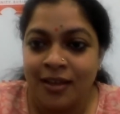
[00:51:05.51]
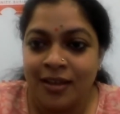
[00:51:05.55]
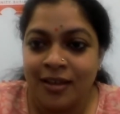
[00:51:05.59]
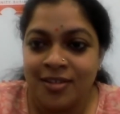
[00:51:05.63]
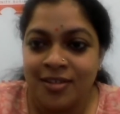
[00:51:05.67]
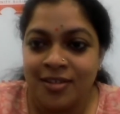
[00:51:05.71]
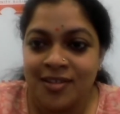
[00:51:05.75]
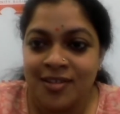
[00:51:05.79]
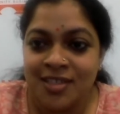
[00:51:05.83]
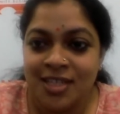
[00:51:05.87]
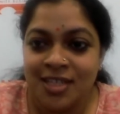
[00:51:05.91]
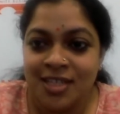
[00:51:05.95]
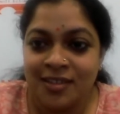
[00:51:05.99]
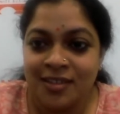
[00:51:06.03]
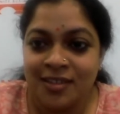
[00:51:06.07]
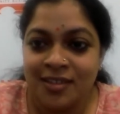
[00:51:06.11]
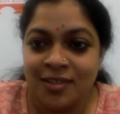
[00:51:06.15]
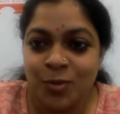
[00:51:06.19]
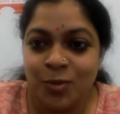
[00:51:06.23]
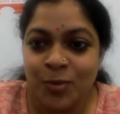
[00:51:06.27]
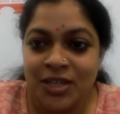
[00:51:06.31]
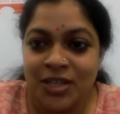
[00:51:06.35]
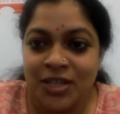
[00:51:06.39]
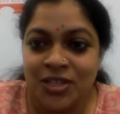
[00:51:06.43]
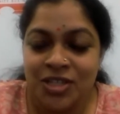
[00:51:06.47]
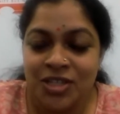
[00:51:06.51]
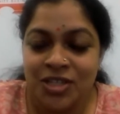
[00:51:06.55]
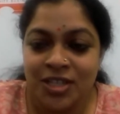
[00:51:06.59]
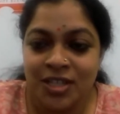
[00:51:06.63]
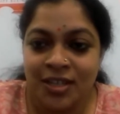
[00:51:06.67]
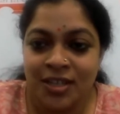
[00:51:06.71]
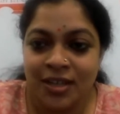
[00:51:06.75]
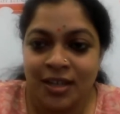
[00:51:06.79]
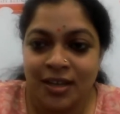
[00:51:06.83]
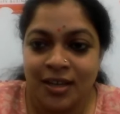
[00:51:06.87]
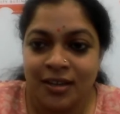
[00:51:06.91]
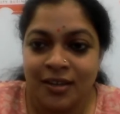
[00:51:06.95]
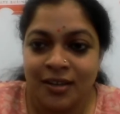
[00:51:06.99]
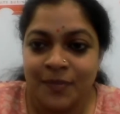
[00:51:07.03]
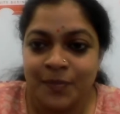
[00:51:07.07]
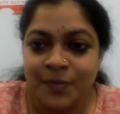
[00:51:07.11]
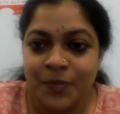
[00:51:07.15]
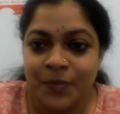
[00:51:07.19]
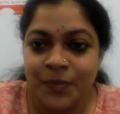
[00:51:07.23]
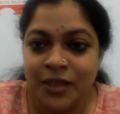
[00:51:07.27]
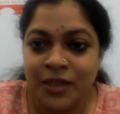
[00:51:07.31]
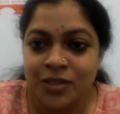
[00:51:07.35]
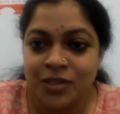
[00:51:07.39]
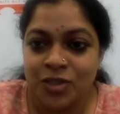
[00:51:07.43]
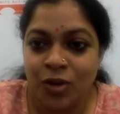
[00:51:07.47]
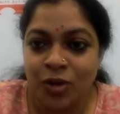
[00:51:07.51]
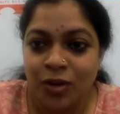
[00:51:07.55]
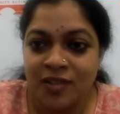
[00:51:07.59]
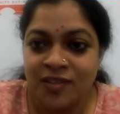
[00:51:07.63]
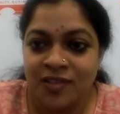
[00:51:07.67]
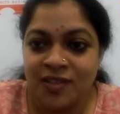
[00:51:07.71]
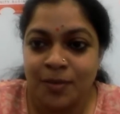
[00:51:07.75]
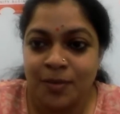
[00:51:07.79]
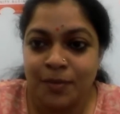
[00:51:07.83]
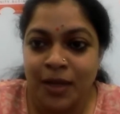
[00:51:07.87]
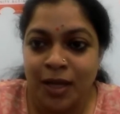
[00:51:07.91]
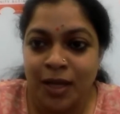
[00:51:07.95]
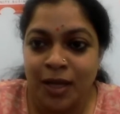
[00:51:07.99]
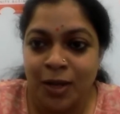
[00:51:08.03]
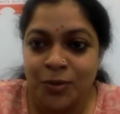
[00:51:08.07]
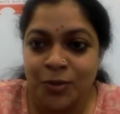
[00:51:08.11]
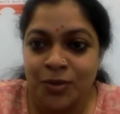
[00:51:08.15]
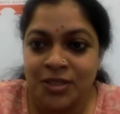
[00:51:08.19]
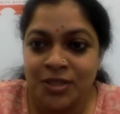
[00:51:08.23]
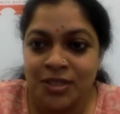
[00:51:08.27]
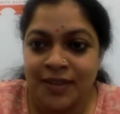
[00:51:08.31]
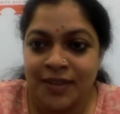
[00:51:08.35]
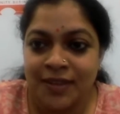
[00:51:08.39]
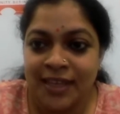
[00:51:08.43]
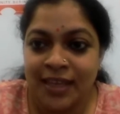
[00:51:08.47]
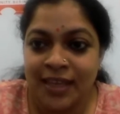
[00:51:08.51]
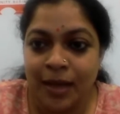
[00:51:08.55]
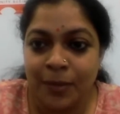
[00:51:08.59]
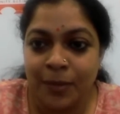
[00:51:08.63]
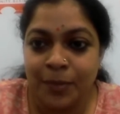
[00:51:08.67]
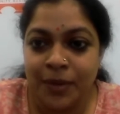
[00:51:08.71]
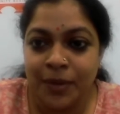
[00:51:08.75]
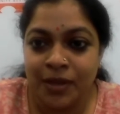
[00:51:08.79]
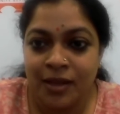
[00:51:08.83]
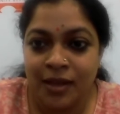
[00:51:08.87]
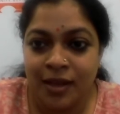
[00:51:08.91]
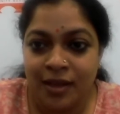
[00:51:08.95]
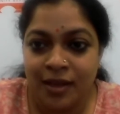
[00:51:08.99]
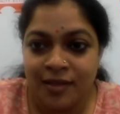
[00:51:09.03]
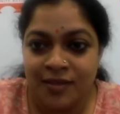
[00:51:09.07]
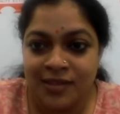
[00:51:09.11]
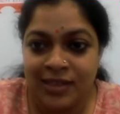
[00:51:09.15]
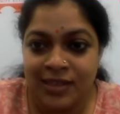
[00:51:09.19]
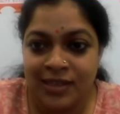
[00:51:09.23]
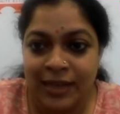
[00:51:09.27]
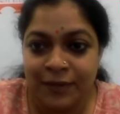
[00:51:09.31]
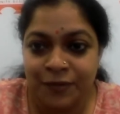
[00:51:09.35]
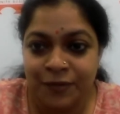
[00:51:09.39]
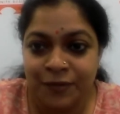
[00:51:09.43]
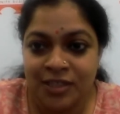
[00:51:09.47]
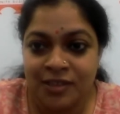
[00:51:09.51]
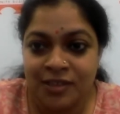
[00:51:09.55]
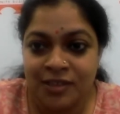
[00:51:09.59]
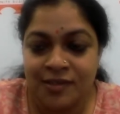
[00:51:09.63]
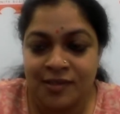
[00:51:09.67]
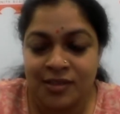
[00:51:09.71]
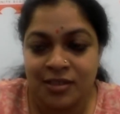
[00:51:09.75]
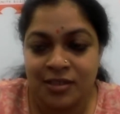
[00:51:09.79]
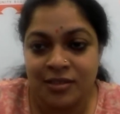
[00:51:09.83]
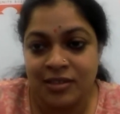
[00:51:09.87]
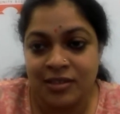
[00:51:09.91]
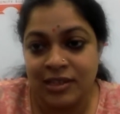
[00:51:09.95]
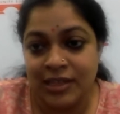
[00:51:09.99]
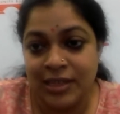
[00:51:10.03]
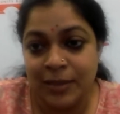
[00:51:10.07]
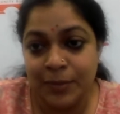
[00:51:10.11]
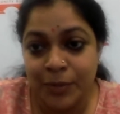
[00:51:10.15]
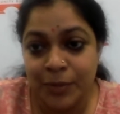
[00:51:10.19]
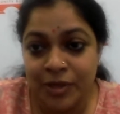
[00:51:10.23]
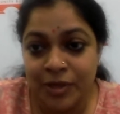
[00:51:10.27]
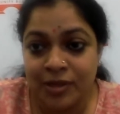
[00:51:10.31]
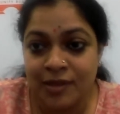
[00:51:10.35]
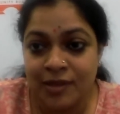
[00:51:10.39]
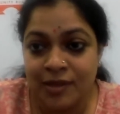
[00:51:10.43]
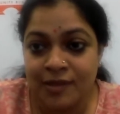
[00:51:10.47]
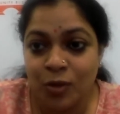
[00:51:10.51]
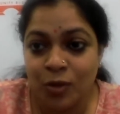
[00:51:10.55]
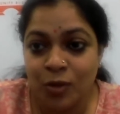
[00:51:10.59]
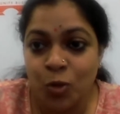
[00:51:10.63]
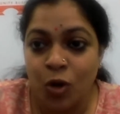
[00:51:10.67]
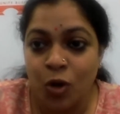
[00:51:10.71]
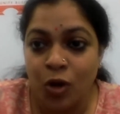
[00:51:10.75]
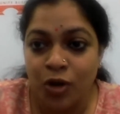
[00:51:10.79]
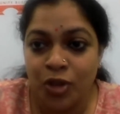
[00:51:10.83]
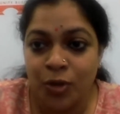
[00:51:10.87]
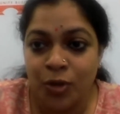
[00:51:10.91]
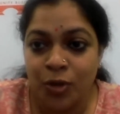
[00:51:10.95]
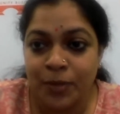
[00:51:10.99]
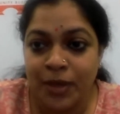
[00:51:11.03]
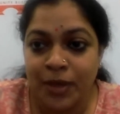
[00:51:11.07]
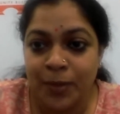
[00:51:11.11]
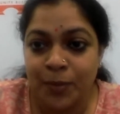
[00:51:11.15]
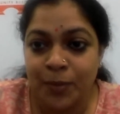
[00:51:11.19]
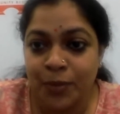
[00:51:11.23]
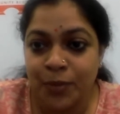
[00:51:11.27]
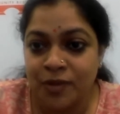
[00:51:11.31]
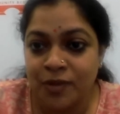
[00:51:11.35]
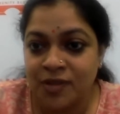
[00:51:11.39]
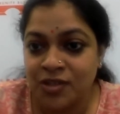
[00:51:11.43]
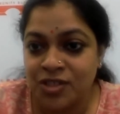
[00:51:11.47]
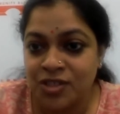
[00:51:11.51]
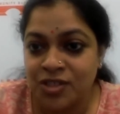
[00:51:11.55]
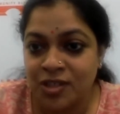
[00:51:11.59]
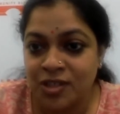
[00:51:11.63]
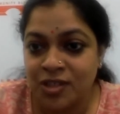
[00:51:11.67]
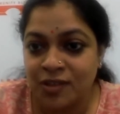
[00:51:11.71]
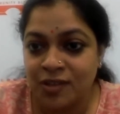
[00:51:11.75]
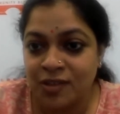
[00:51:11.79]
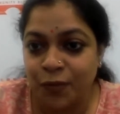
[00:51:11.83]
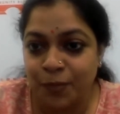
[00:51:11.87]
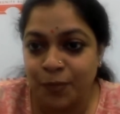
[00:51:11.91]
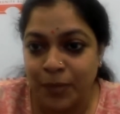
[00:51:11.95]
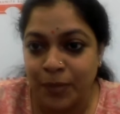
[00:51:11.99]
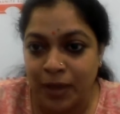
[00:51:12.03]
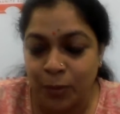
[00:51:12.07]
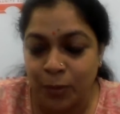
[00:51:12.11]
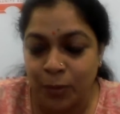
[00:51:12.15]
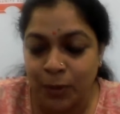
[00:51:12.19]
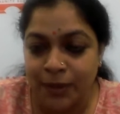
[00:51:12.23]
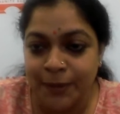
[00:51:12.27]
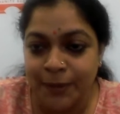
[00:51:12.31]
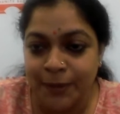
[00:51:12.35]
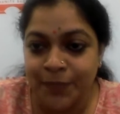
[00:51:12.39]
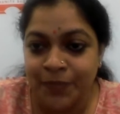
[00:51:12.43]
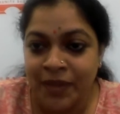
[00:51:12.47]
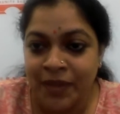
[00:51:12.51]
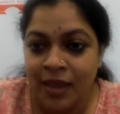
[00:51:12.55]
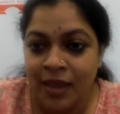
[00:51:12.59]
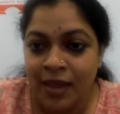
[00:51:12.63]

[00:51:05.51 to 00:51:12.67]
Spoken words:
Christina, this question talks about the upper caste leftist liberals who occupy positions of power,